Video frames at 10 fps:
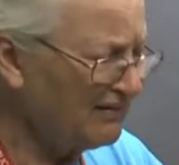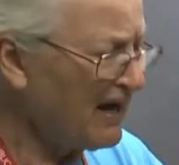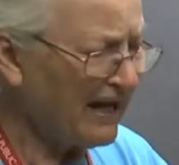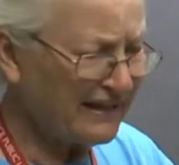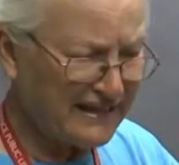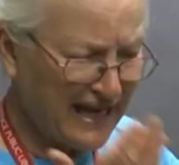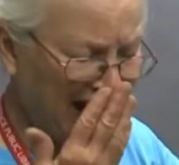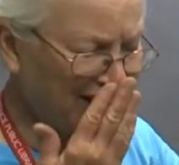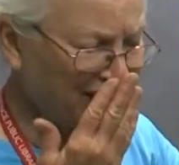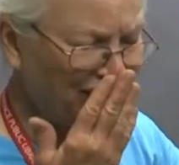I
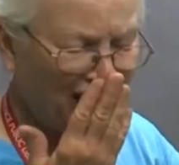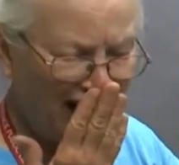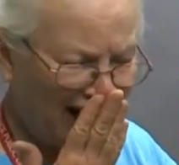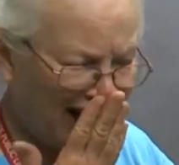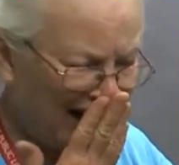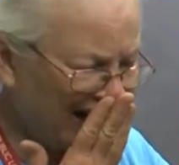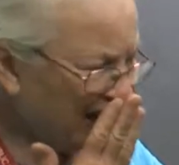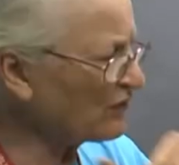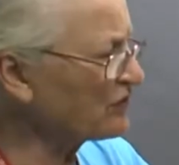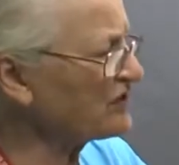can't
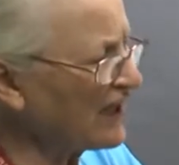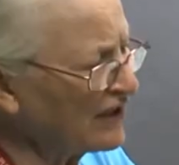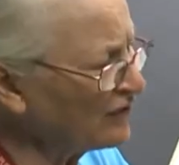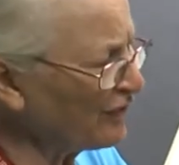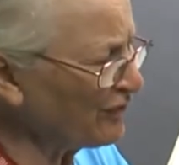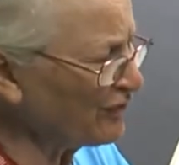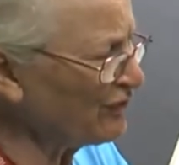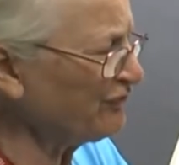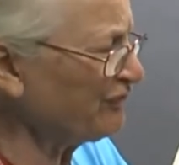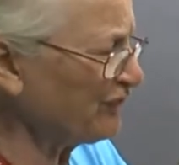fly or tunnel through
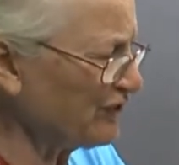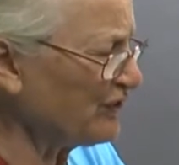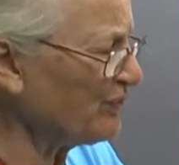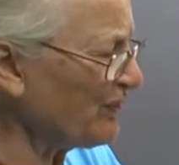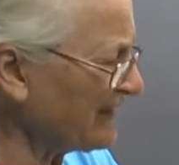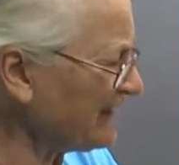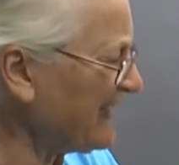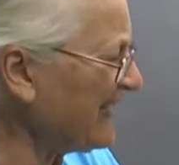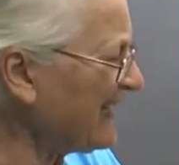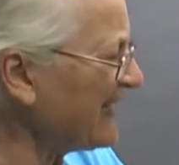fruit. What
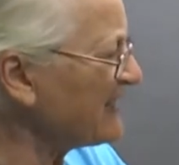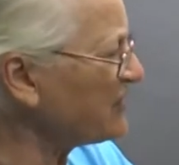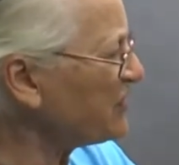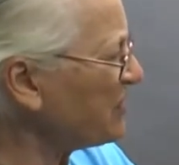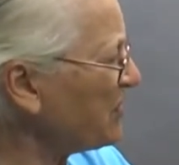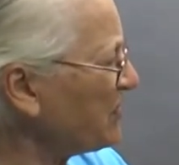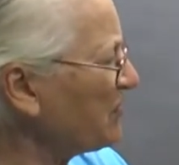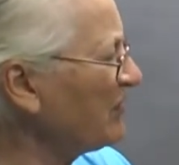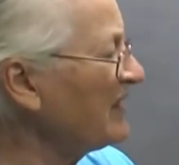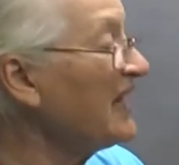can I
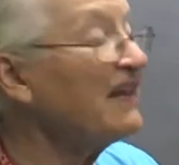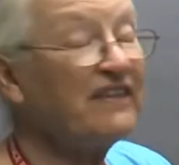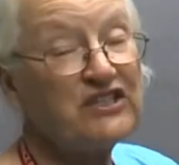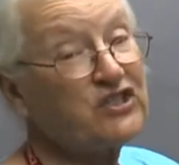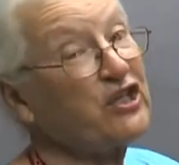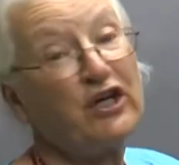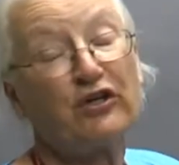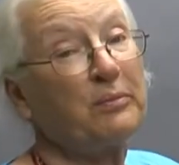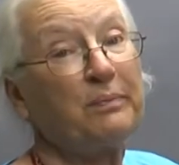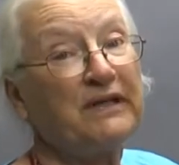do?" Then she
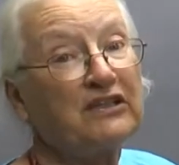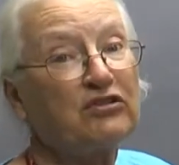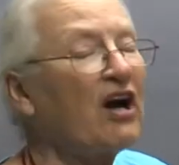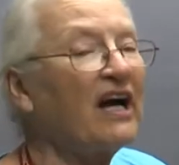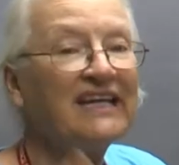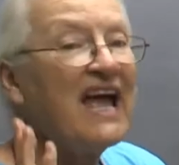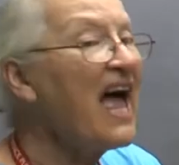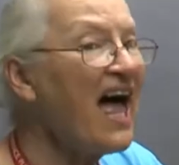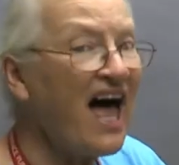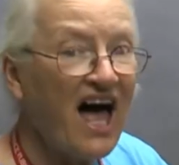heard a bug cry,
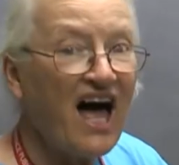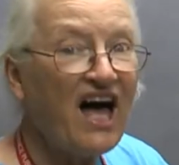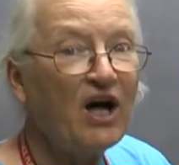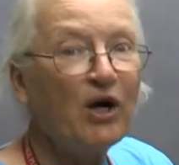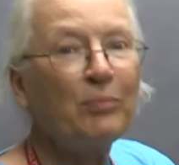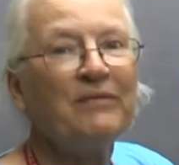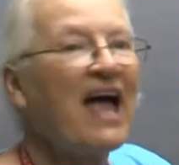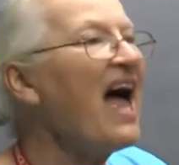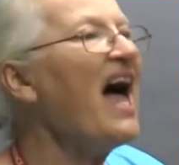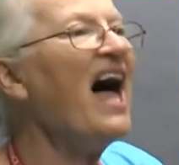"Help!
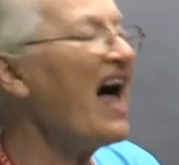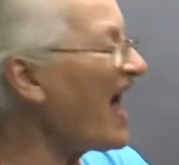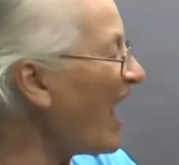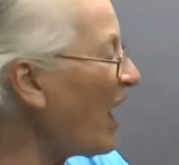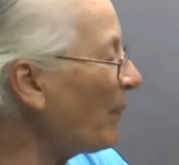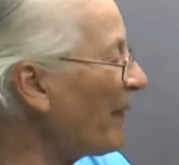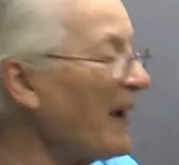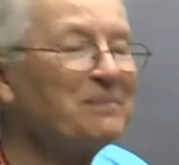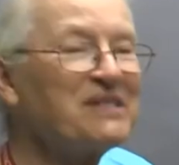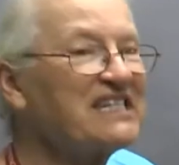Help!
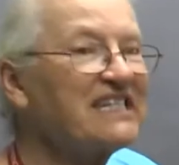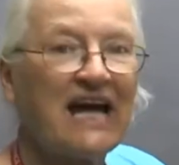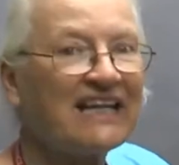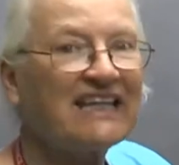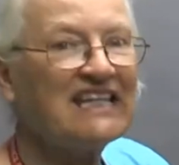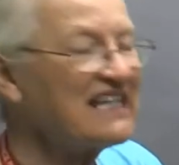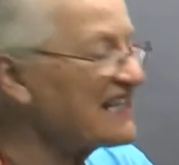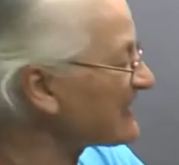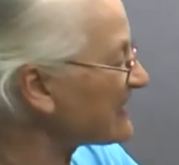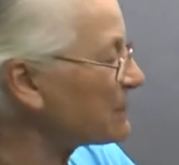I'm stuck in a
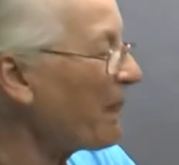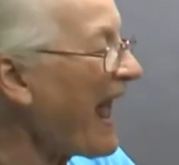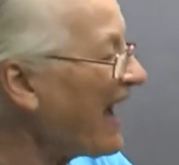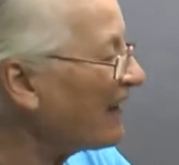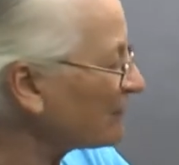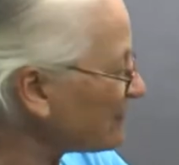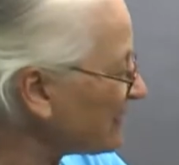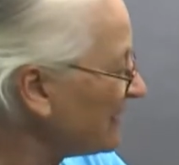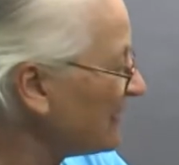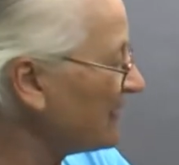spout."
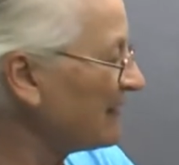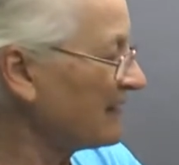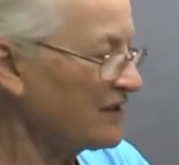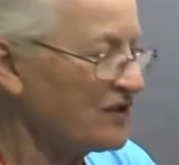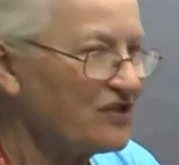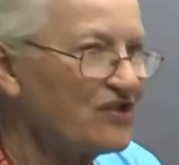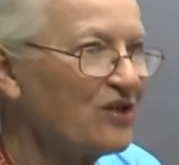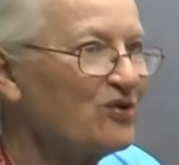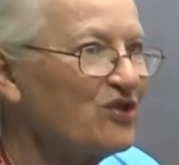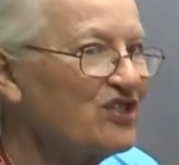
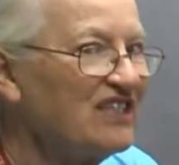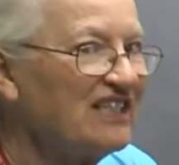So she